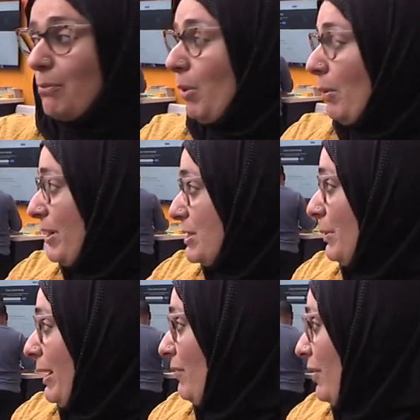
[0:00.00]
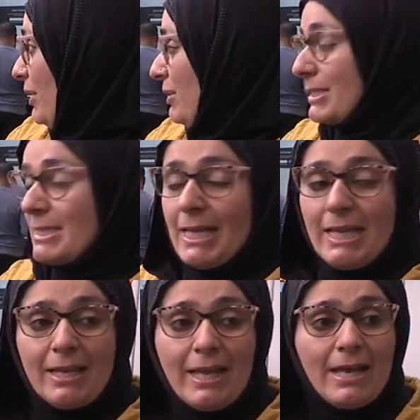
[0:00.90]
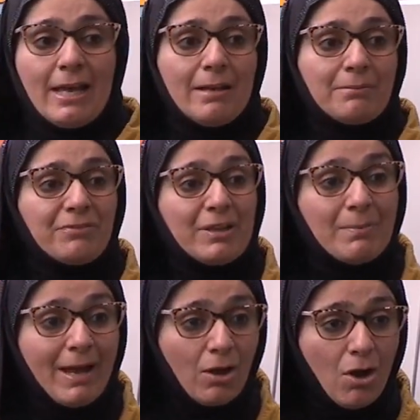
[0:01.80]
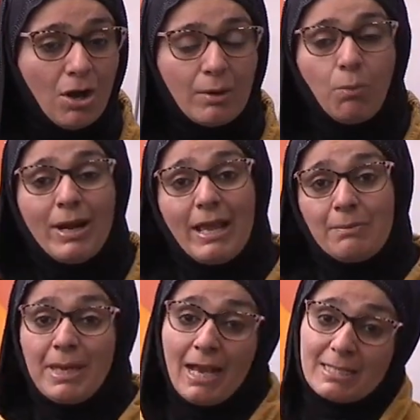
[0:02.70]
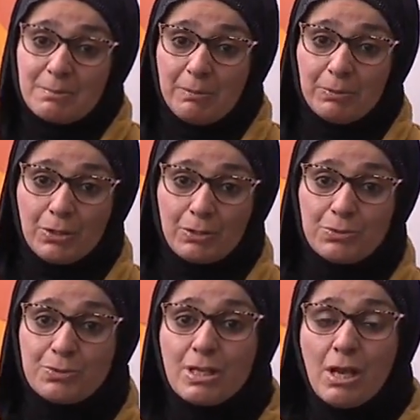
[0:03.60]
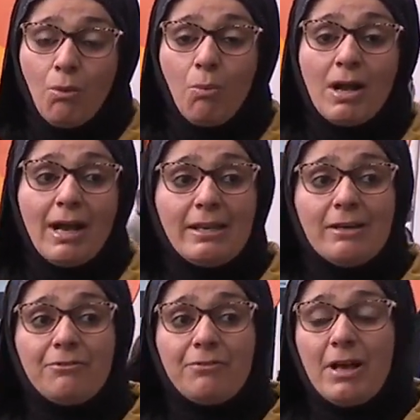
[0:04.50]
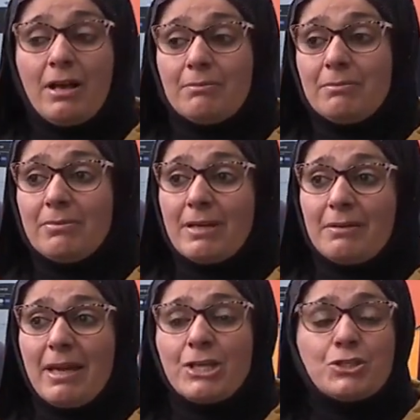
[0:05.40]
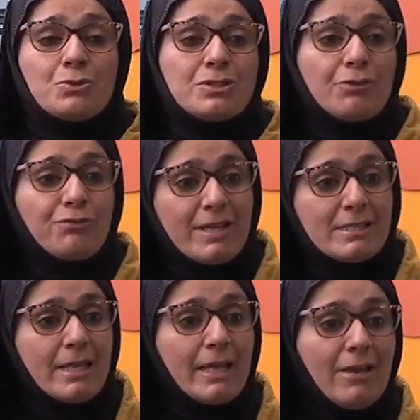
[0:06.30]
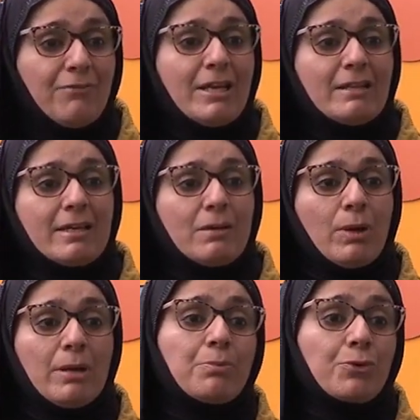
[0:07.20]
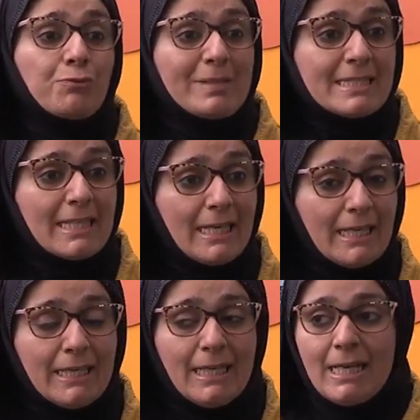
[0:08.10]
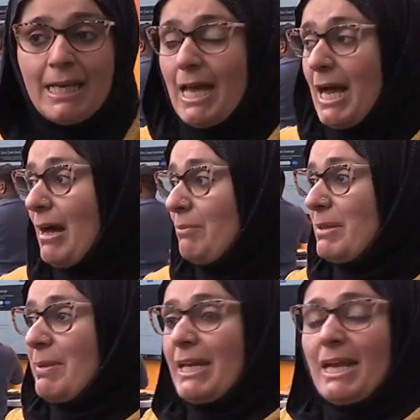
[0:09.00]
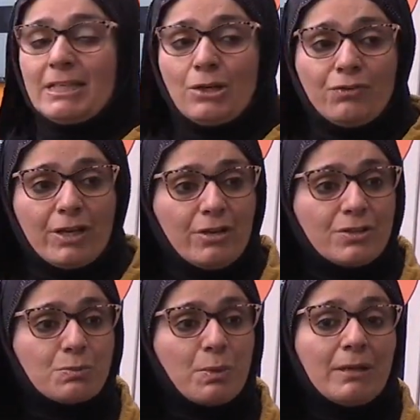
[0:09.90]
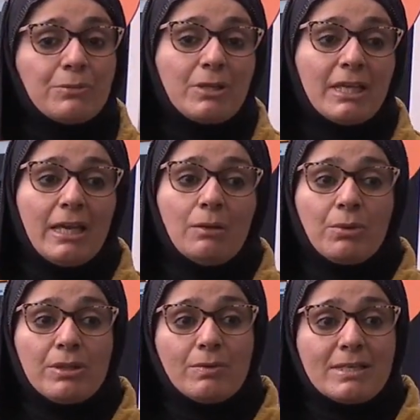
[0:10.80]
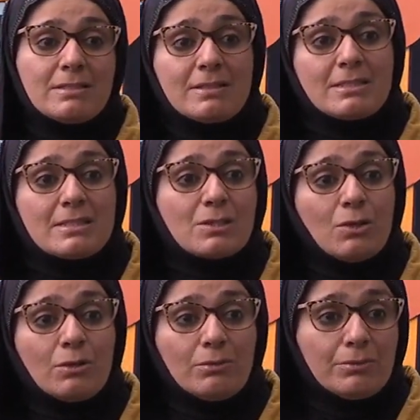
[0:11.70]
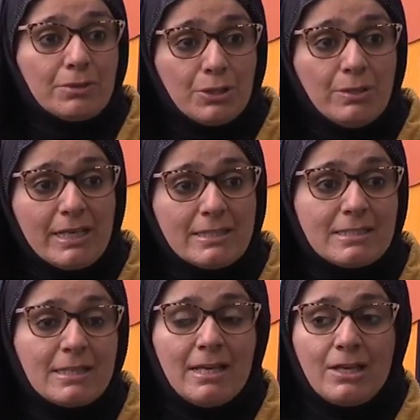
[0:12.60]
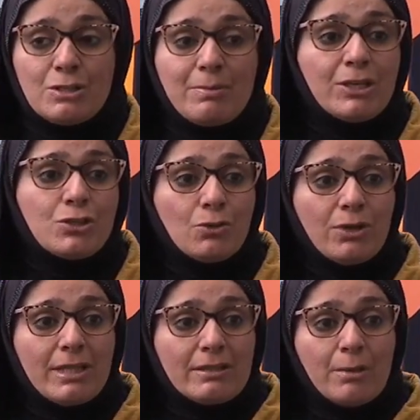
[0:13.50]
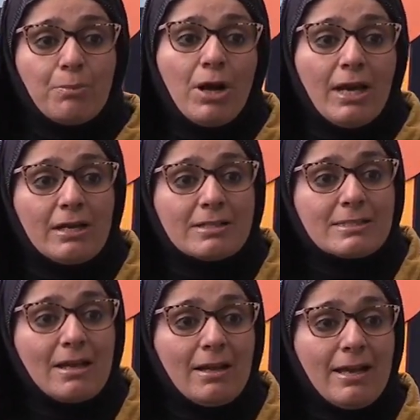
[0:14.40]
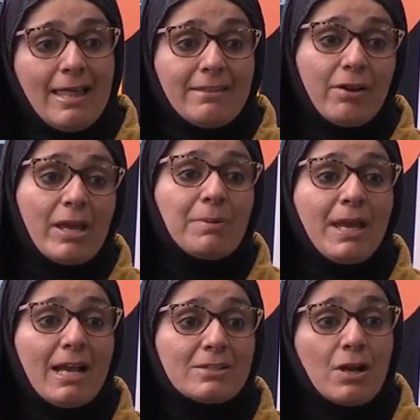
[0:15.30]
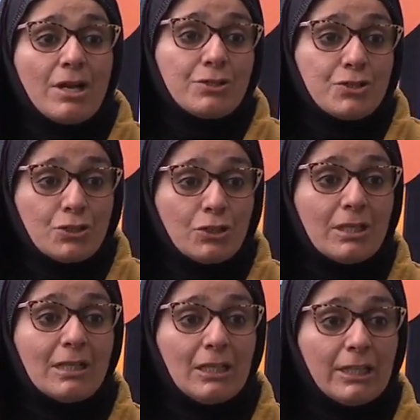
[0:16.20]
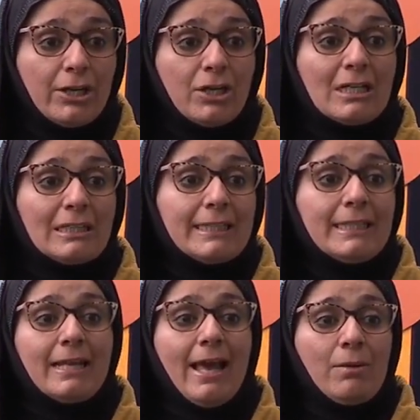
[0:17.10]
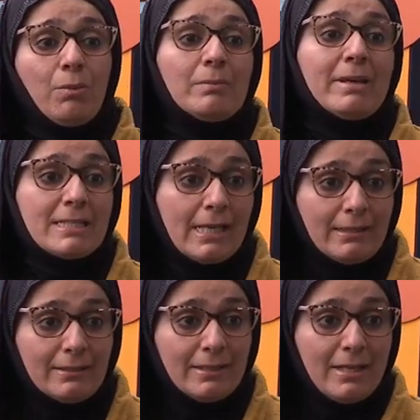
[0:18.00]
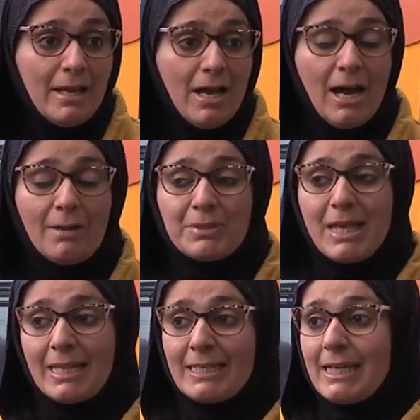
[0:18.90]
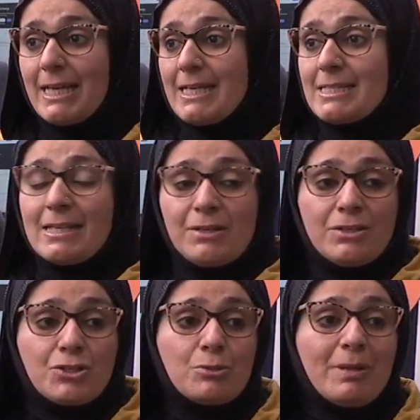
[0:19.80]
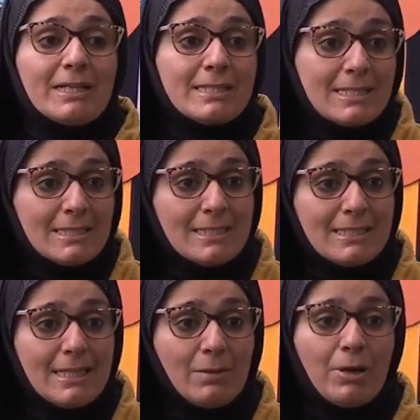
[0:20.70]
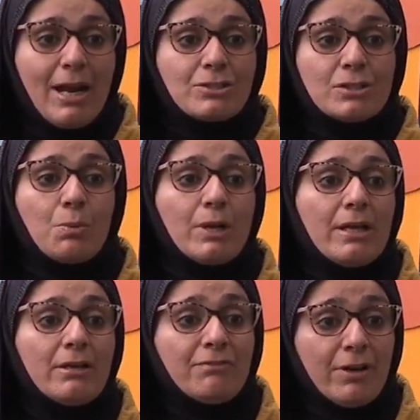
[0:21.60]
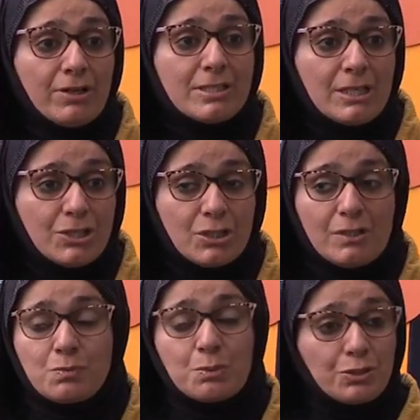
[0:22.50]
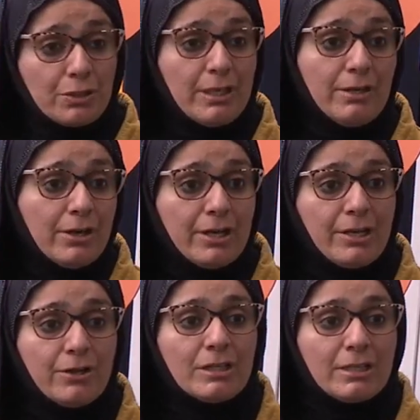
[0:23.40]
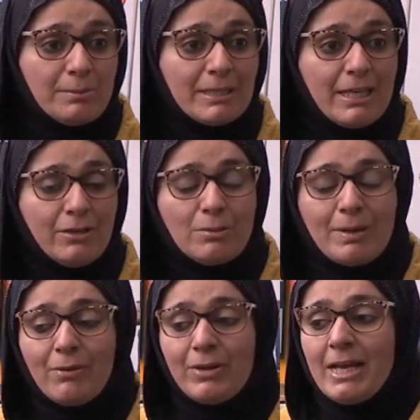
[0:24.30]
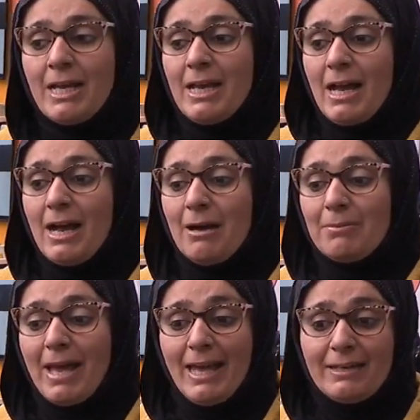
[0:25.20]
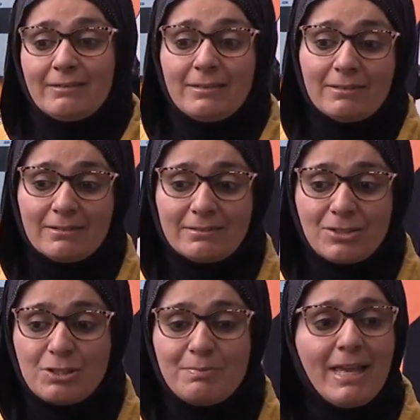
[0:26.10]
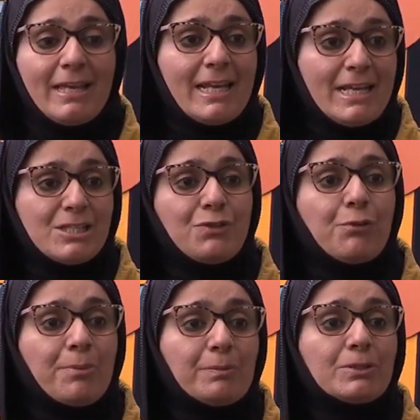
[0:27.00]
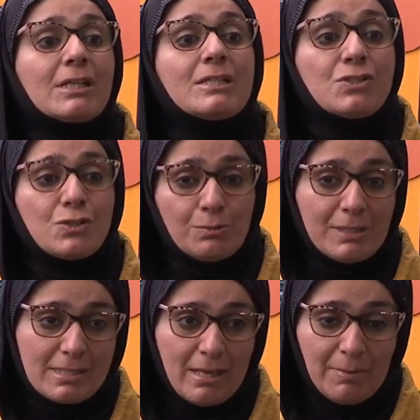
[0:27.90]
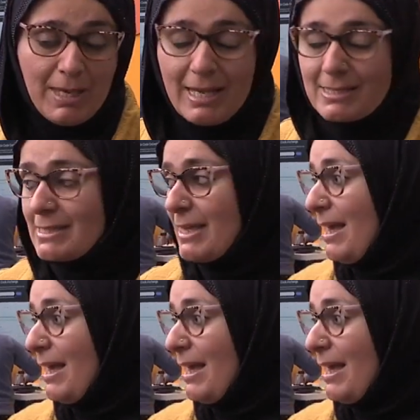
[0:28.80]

What we're doing over here is taking feedback on what APIs people use, what kind of issues they're facing, if anything, what improvements they need. The main idea over here is we communicate with the rest of the Cisco units to make sure that their products and their APIs are understood, clear, clean, and well-maintained. The idea is there should be consistency. We're actually working on various initiatives, which you're going to hear a little bit later about, and just make it easy for people to consume these APIs.